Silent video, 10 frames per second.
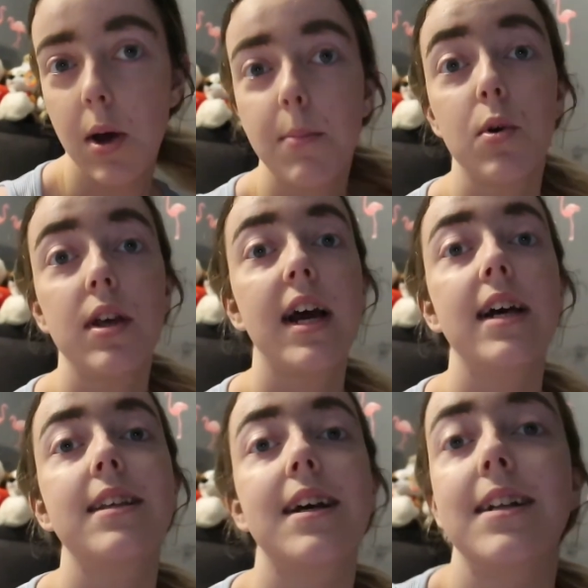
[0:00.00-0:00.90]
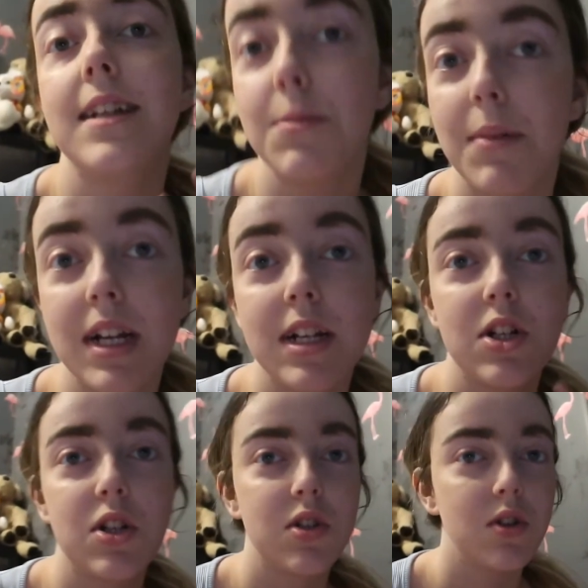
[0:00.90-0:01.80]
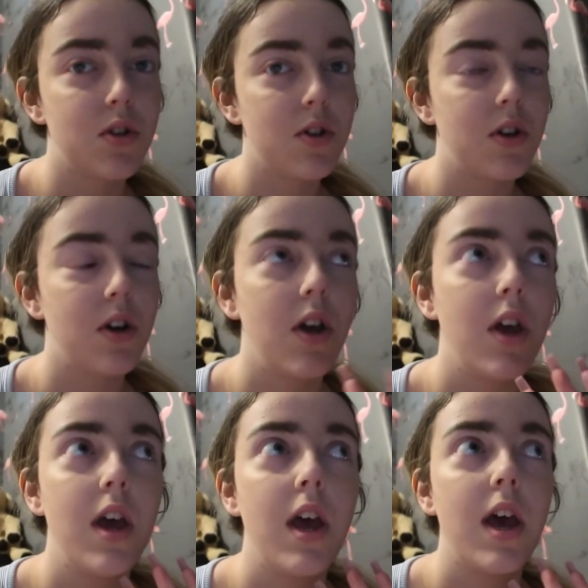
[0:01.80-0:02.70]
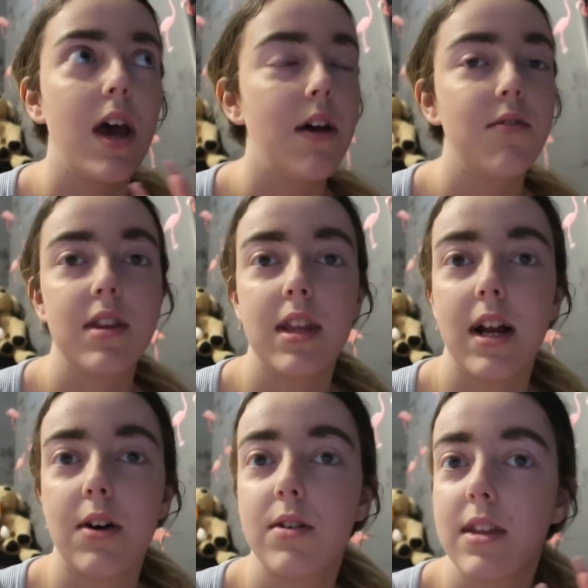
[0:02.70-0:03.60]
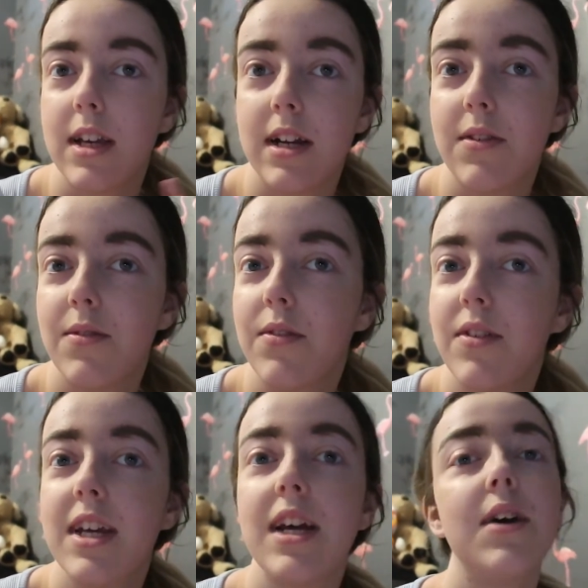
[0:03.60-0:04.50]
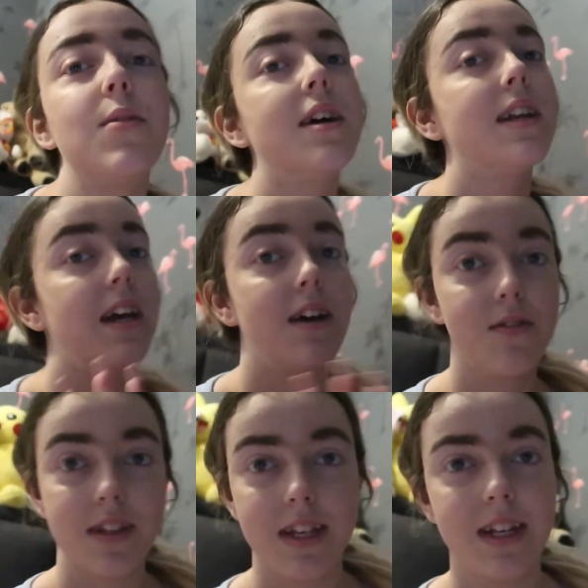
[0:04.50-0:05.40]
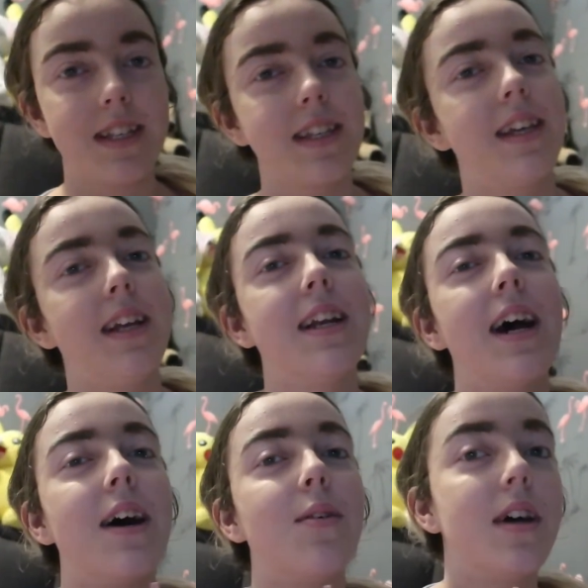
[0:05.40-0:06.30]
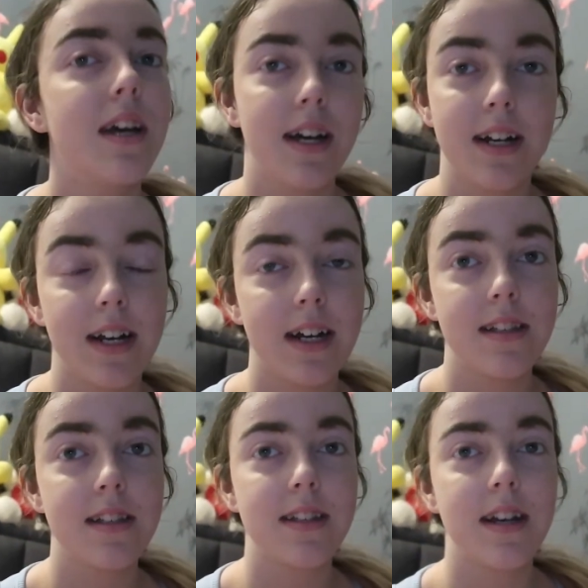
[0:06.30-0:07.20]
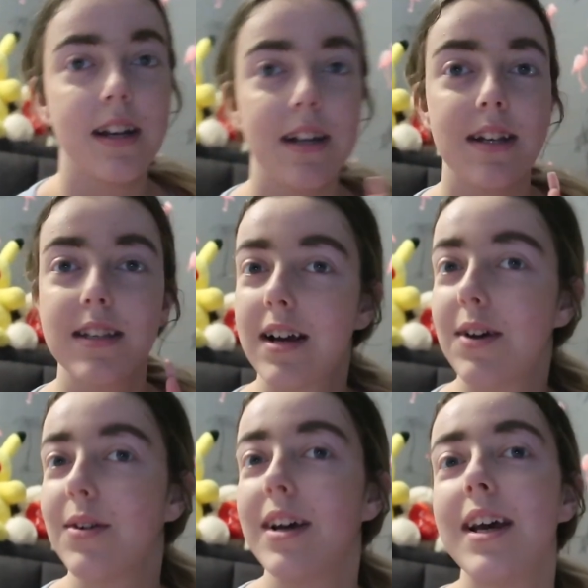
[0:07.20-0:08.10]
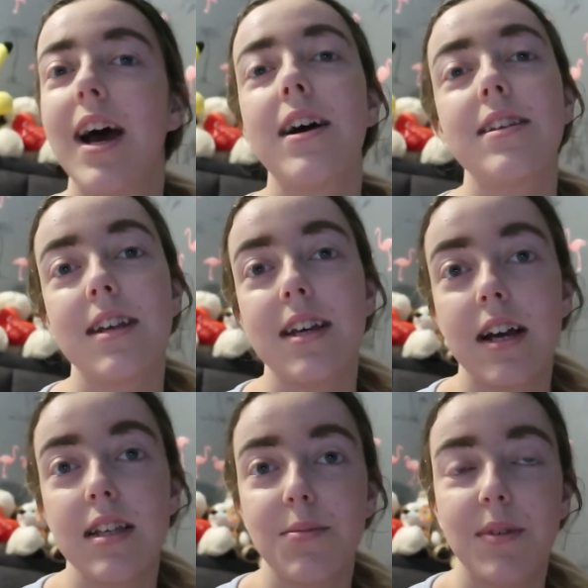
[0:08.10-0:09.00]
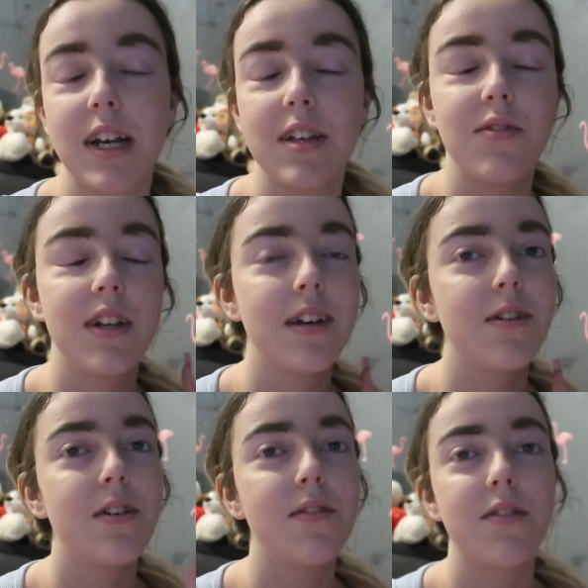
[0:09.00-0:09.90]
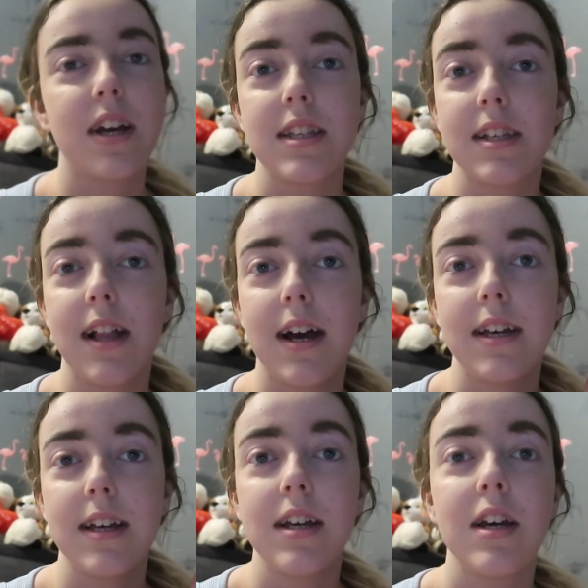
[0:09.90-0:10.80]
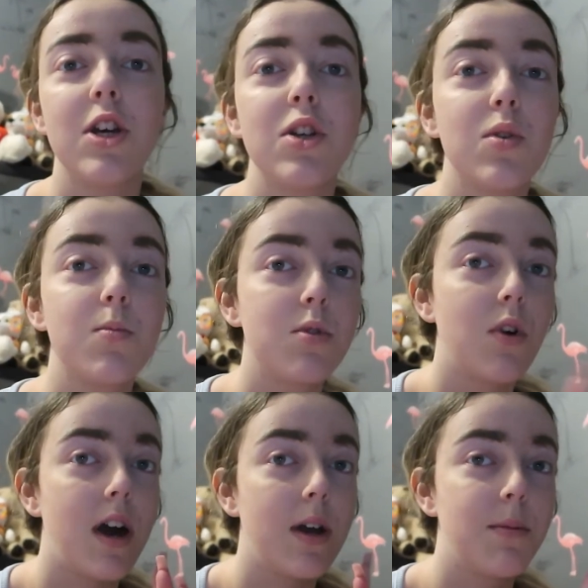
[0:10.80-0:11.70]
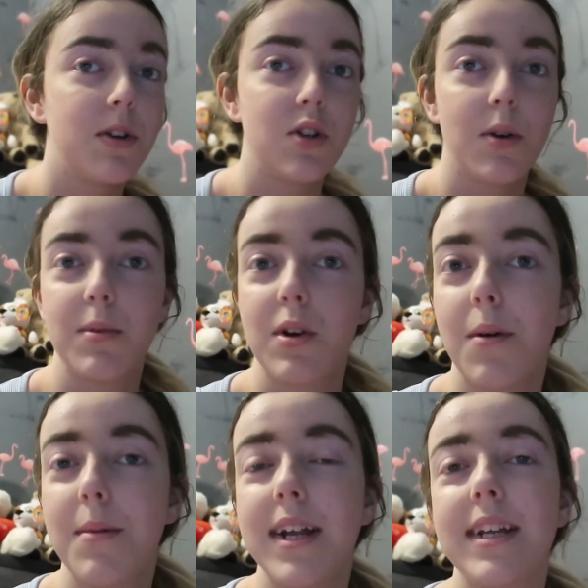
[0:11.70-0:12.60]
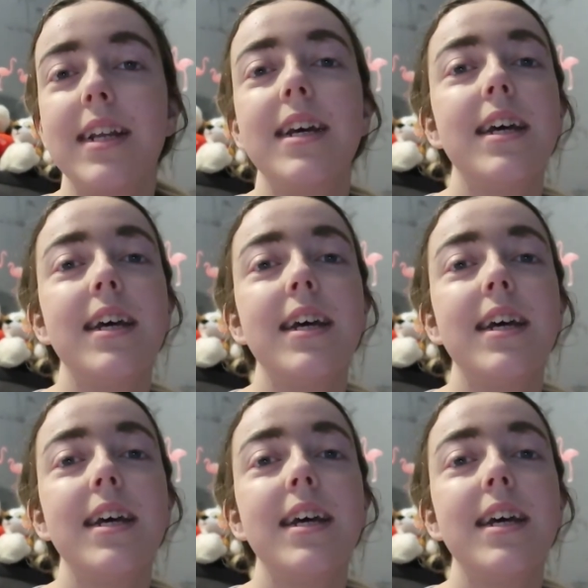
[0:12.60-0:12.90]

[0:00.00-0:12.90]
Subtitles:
But yes, I did manage to sort everything out at the end of the video, and everything is clean now and nice and tidy. So I'll see you guys in my next video. Don't forget to like, subscribe and drop a comment.